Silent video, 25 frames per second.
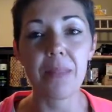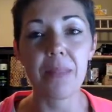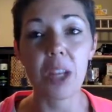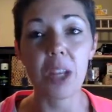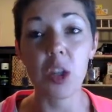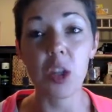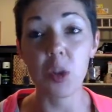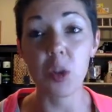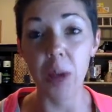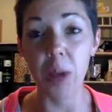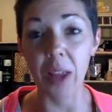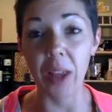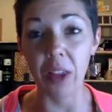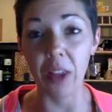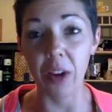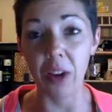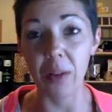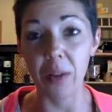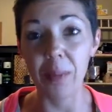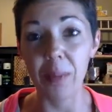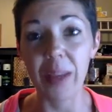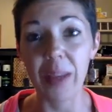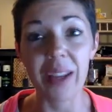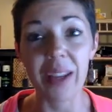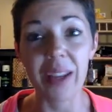
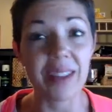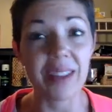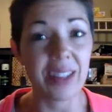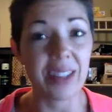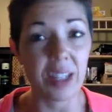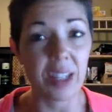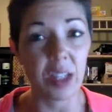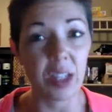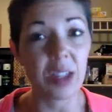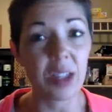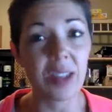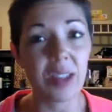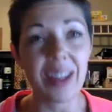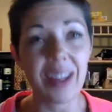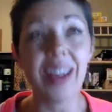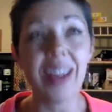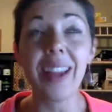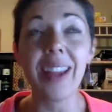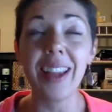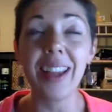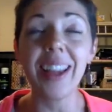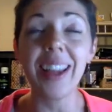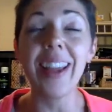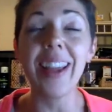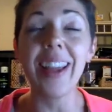trailer, because it's
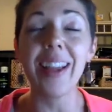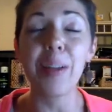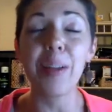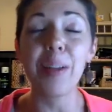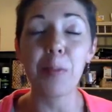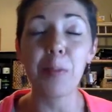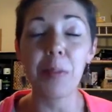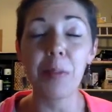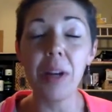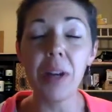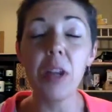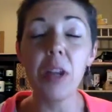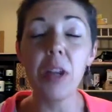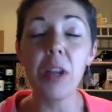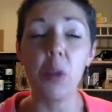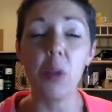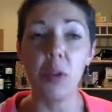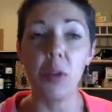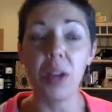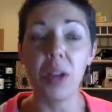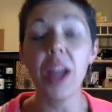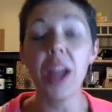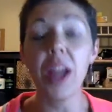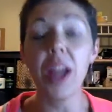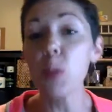pretty
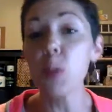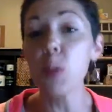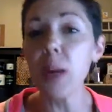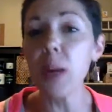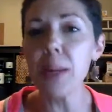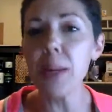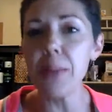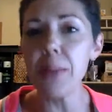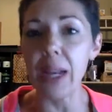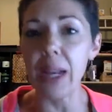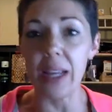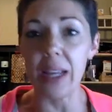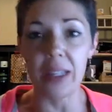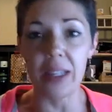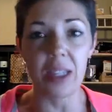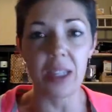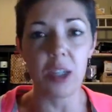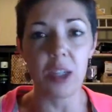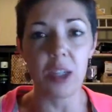cool. 22-minute